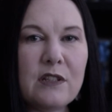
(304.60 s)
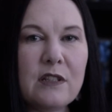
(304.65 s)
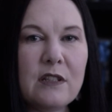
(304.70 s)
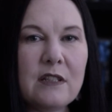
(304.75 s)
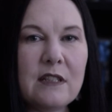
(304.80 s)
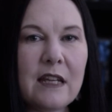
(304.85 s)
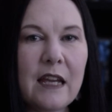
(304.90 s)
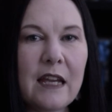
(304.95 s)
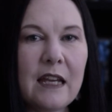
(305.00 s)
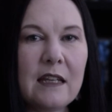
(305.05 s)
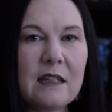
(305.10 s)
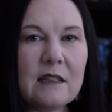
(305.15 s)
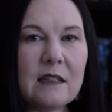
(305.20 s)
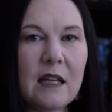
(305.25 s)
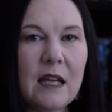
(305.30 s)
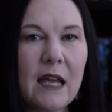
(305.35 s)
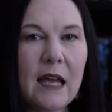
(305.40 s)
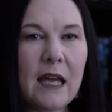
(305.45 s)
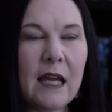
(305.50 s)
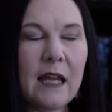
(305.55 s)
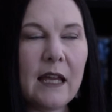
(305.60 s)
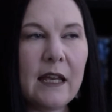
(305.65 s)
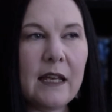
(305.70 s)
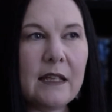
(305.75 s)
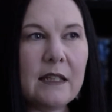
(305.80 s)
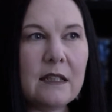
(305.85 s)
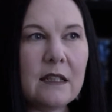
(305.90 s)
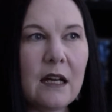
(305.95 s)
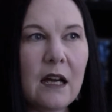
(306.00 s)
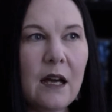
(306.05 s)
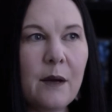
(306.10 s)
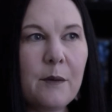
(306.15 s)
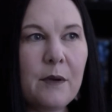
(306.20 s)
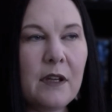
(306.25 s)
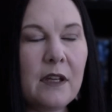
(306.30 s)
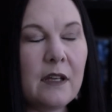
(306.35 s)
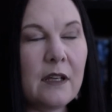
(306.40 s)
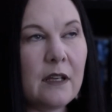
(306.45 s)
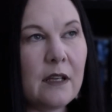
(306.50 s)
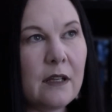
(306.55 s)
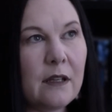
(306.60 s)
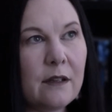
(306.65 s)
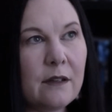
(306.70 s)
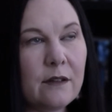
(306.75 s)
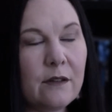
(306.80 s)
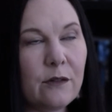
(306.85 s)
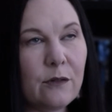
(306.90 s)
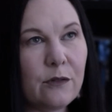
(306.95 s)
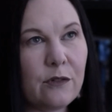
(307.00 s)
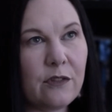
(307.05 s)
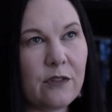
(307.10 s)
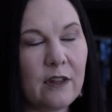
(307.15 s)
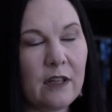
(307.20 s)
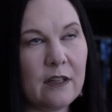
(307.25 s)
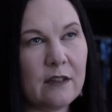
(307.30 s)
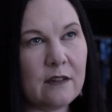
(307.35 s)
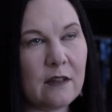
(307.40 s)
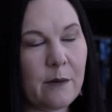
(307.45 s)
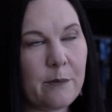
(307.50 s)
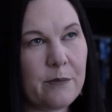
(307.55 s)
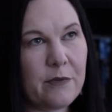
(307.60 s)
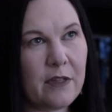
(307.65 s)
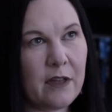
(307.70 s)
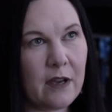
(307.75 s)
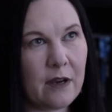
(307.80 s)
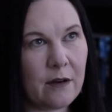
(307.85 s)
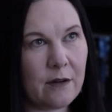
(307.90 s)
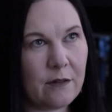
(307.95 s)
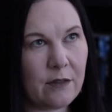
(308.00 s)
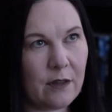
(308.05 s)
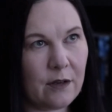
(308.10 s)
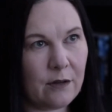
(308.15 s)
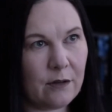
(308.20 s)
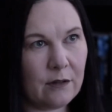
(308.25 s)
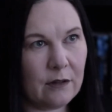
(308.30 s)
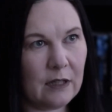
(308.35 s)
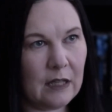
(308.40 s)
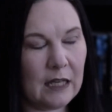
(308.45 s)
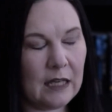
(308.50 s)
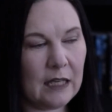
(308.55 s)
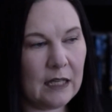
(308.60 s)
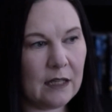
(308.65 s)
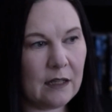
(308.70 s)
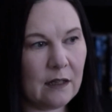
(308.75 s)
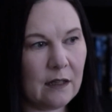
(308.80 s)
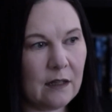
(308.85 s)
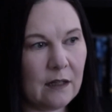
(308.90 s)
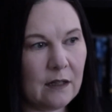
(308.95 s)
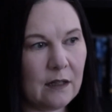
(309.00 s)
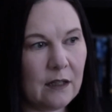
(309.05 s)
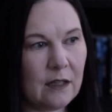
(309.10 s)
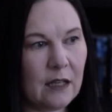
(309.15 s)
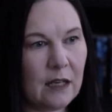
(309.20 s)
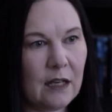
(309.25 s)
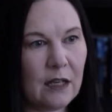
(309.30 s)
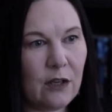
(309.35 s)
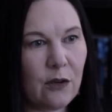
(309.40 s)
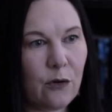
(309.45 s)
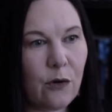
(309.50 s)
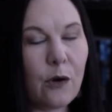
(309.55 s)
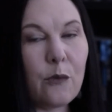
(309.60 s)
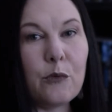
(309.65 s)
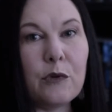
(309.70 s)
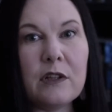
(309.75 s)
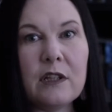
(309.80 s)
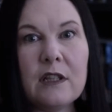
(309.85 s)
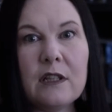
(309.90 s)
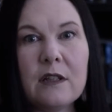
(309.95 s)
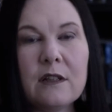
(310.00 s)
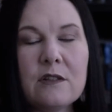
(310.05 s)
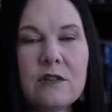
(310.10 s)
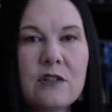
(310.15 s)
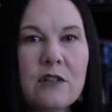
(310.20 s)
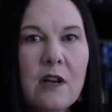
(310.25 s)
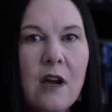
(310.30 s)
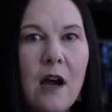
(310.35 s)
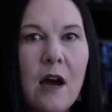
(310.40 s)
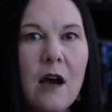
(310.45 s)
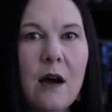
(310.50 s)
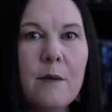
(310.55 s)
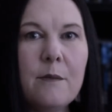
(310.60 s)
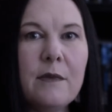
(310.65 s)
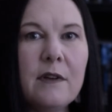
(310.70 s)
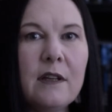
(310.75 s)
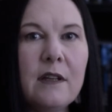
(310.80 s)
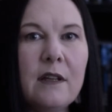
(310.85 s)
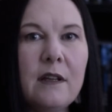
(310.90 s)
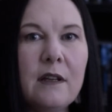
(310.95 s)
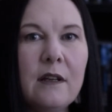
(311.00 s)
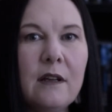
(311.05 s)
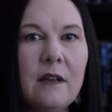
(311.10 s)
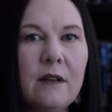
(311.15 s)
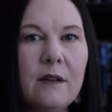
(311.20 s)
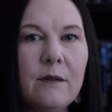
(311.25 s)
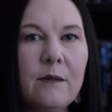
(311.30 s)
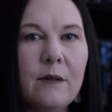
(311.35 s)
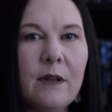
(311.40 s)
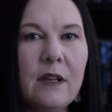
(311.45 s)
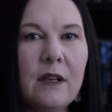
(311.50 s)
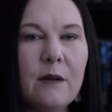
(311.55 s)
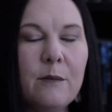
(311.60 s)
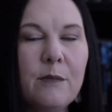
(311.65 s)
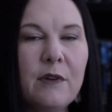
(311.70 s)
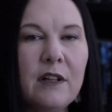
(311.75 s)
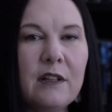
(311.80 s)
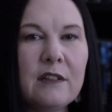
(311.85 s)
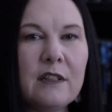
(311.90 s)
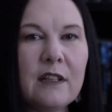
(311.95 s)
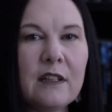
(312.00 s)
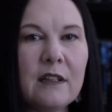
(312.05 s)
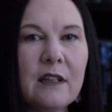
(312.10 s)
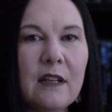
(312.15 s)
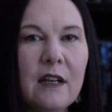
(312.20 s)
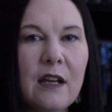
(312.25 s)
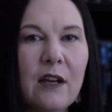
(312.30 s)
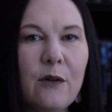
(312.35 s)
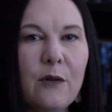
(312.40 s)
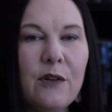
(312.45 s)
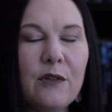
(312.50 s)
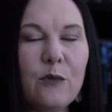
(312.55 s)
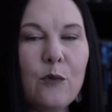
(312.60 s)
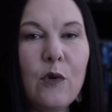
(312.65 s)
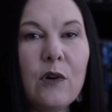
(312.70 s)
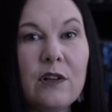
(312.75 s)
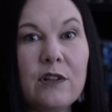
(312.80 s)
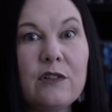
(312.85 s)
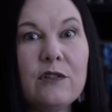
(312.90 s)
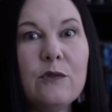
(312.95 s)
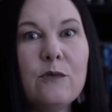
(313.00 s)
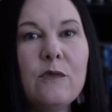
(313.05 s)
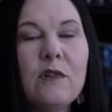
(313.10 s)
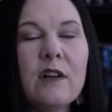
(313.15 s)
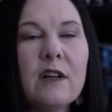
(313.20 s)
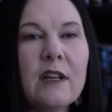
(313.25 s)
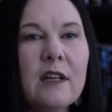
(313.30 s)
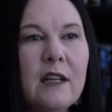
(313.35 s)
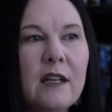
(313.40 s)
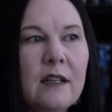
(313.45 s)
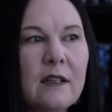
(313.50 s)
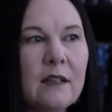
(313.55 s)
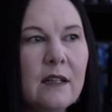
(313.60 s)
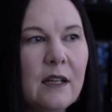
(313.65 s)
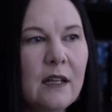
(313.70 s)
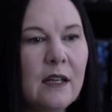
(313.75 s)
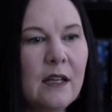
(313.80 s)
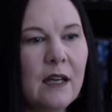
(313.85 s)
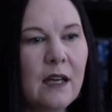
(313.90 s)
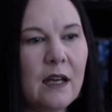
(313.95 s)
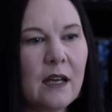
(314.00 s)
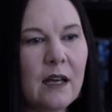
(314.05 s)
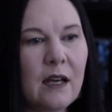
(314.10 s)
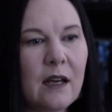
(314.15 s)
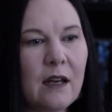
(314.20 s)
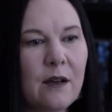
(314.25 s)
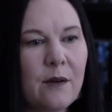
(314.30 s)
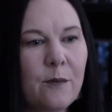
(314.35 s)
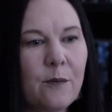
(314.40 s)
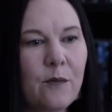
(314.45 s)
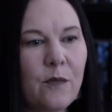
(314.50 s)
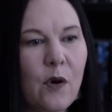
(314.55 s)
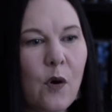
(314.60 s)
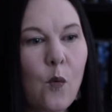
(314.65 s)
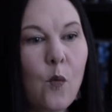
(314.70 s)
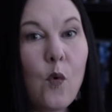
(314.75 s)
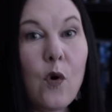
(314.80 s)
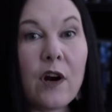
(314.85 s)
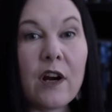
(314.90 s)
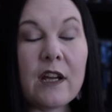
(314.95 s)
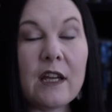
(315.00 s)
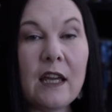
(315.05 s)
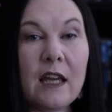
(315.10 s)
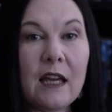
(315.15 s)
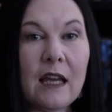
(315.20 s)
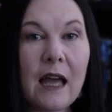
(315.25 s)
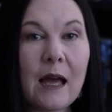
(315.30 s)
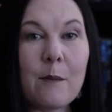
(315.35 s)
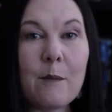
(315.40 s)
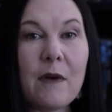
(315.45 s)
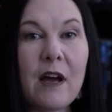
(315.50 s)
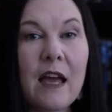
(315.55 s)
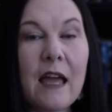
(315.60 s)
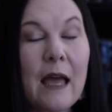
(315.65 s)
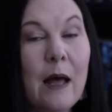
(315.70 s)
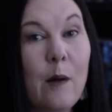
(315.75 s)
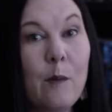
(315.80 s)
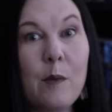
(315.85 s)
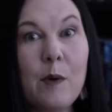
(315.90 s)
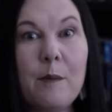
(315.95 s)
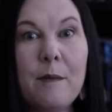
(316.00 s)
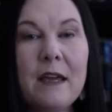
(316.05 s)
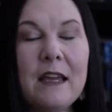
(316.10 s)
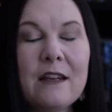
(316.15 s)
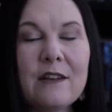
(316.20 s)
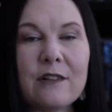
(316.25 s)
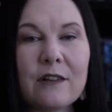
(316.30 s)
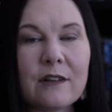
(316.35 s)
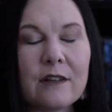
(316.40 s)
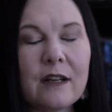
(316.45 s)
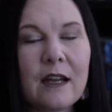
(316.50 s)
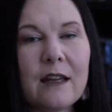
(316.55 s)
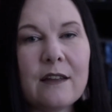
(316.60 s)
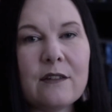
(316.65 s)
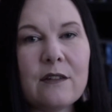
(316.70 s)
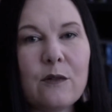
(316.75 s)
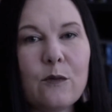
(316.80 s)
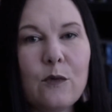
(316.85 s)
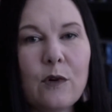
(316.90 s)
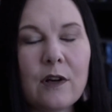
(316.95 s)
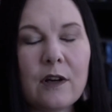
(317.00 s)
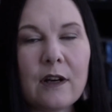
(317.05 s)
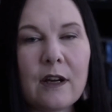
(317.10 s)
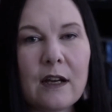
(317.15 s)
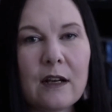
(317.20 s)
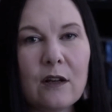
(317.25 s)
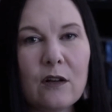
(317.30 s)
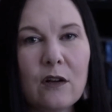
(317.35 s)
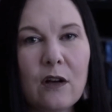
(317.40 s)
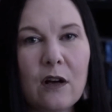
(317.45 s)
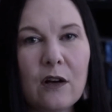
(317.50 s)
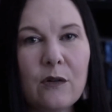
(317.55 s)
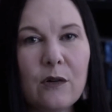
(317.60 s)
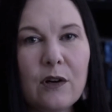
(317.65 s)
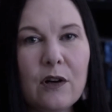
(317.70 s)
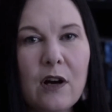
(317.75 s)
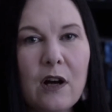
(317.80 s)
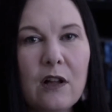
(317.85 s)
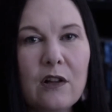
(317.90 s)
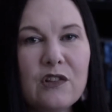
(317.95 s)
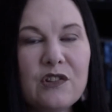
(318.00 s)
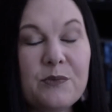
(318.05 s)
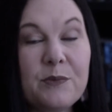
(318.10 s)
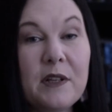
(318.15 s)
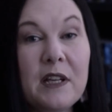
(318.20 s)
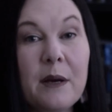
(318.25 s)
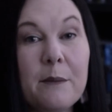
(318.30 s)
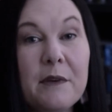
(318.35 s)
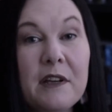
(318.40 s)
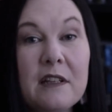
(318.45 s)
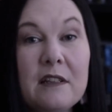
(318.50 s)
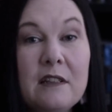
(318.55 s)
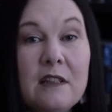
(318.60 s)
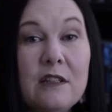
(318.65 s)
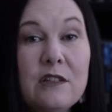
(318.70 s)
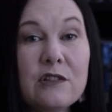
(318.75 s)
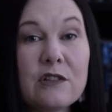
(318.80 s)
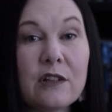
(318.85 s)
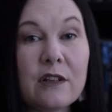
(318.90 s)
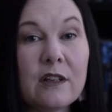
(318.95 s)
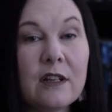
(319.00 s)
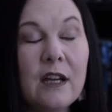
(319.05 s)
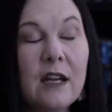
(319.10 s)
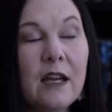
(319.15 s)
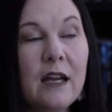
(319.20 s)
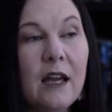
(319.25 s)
to date? And I mean, there's things up there that are like uh, getting a, really good job in a in a building that I always wanted to work in, um, working at my alma mater, as it were, at Algonquin College and becoming a teacher,